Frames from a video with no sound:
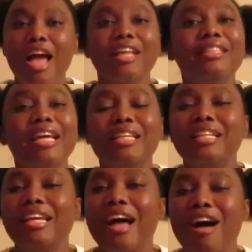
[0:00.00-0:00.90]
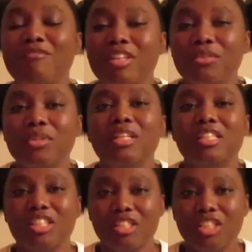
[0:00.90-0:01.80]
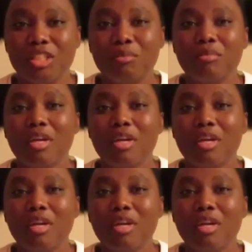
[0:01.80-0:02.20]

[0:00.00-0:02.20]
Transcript: They didn't have any relationship.